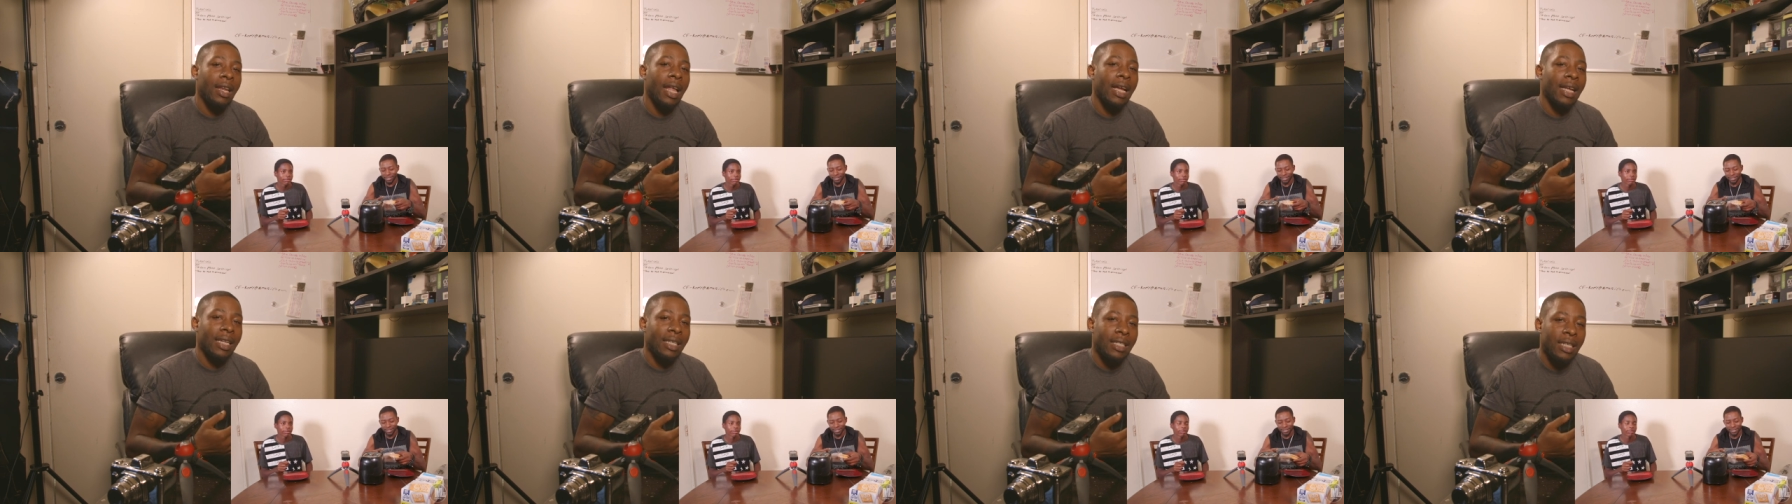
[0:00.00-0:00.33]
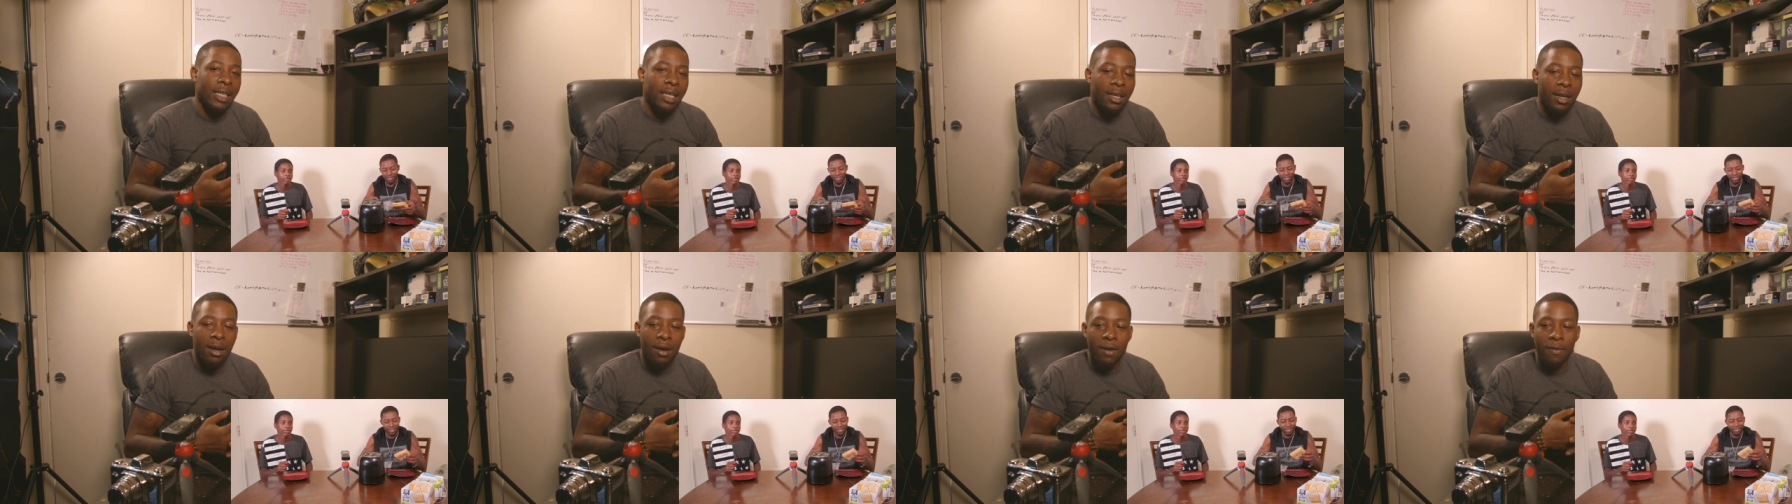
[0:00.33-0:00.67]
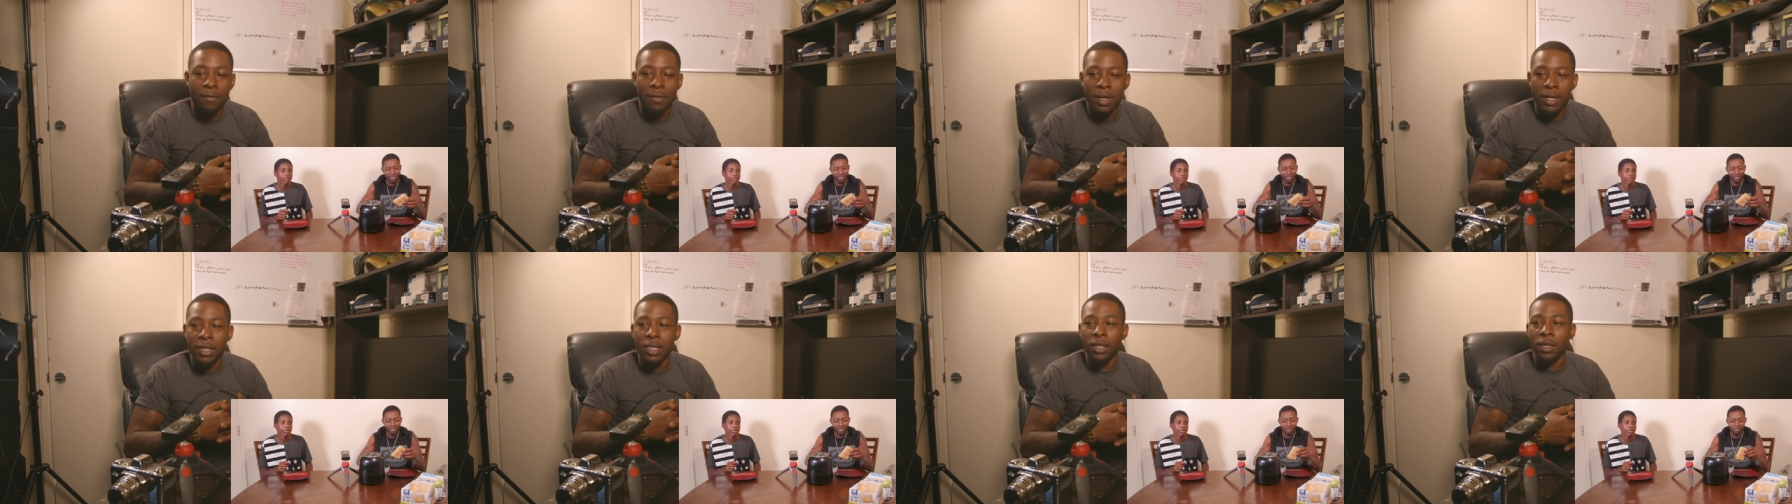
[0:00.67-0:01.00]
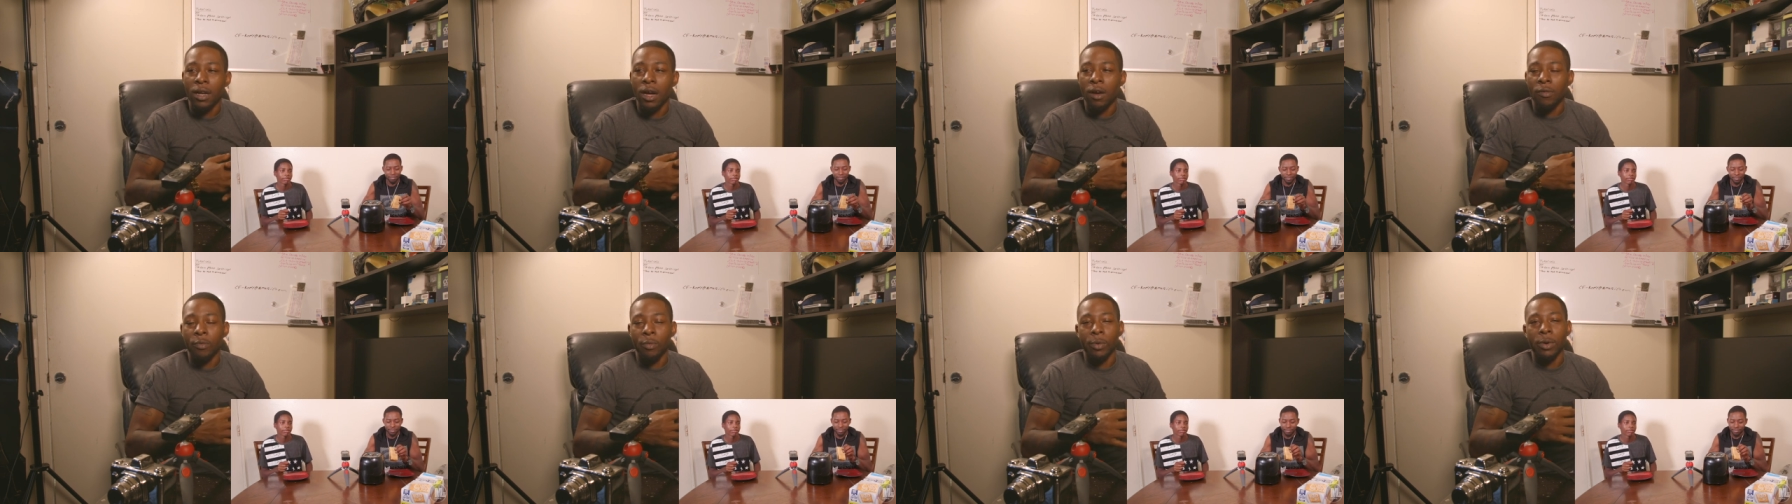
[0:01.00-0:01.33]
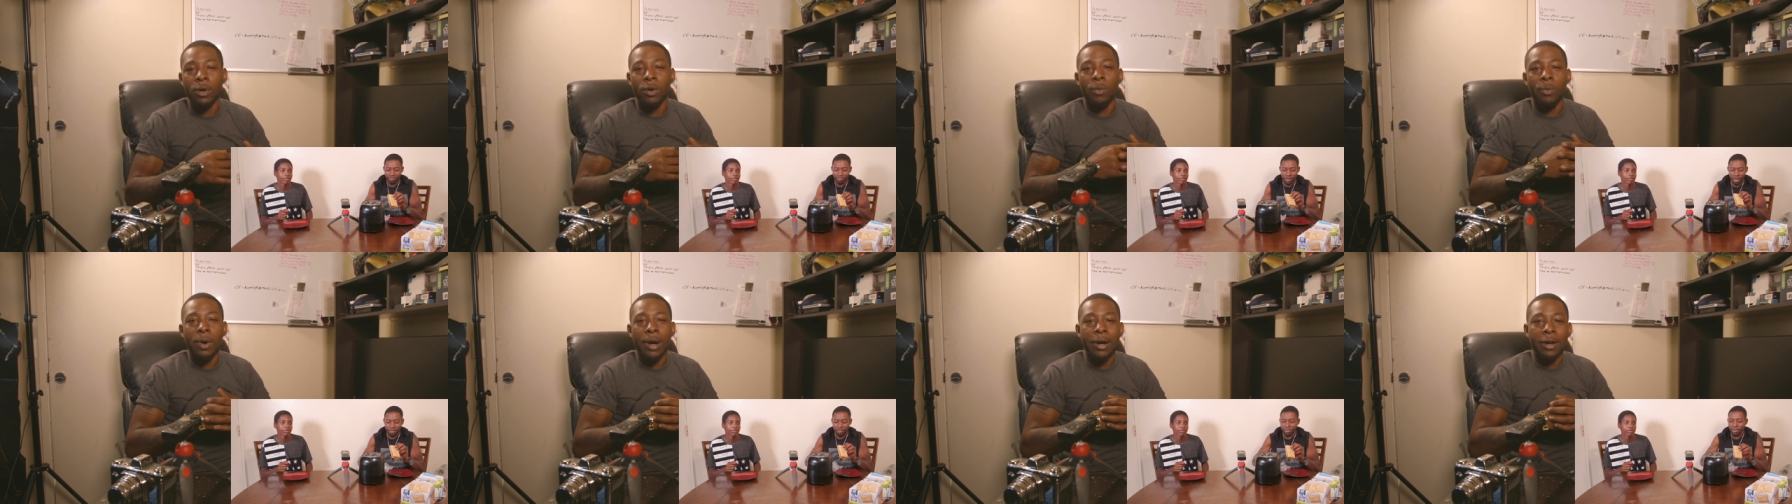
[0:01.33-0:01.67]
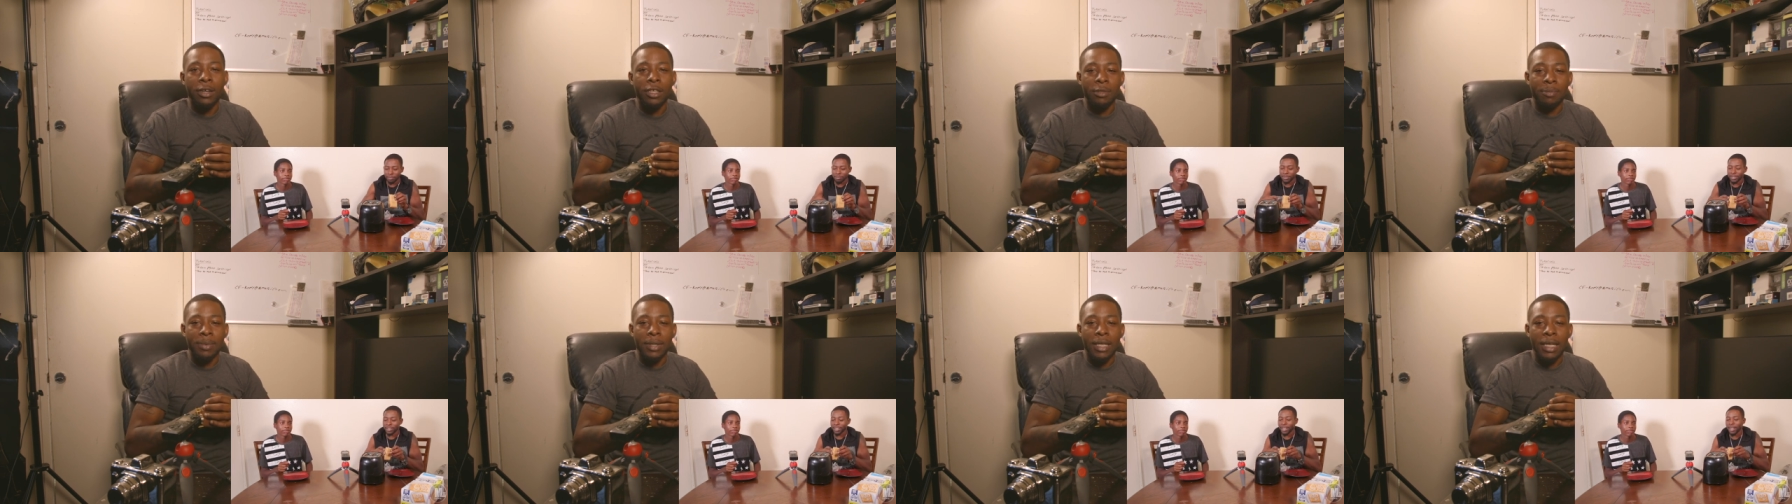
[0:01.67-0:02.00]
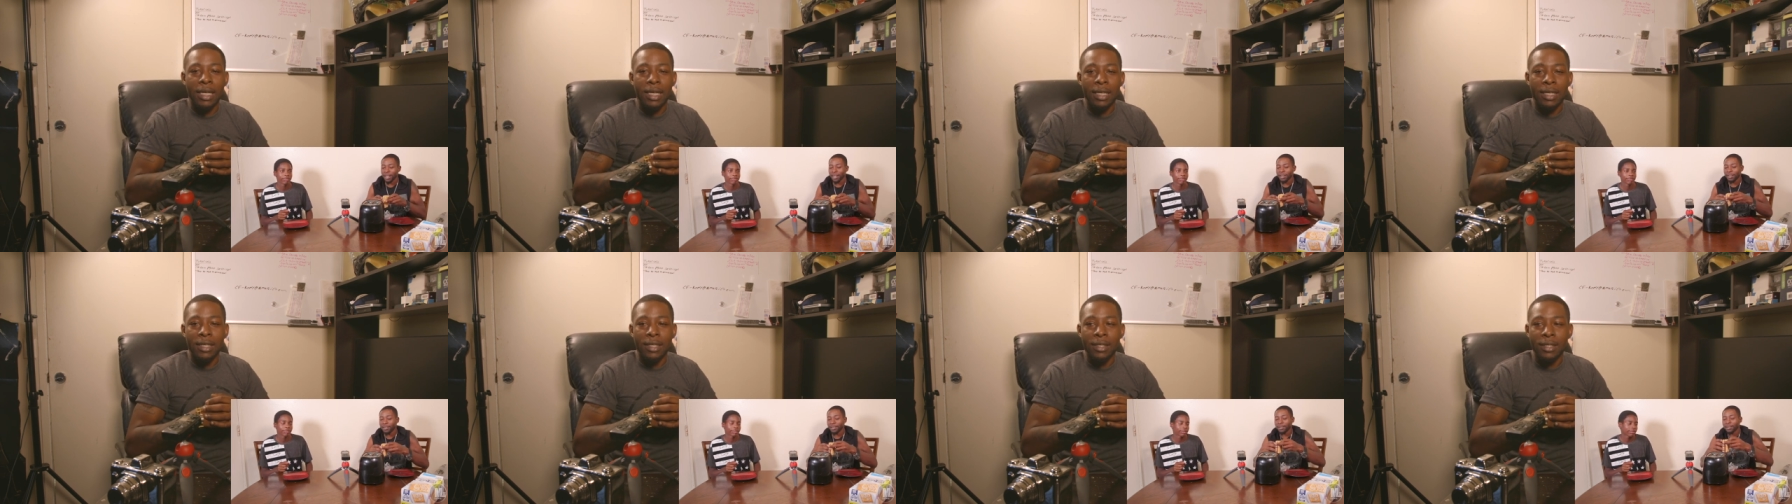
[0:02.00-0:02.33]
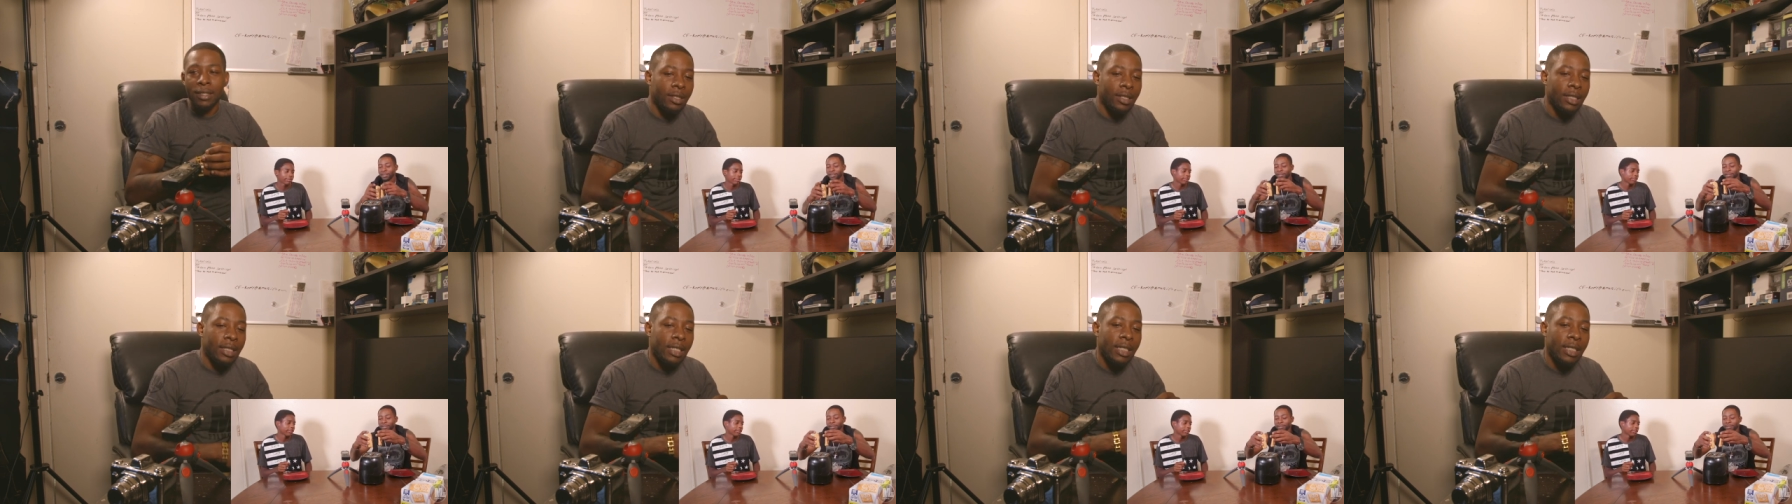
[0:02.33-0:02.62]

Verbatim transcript: like it took it off it took off real well is because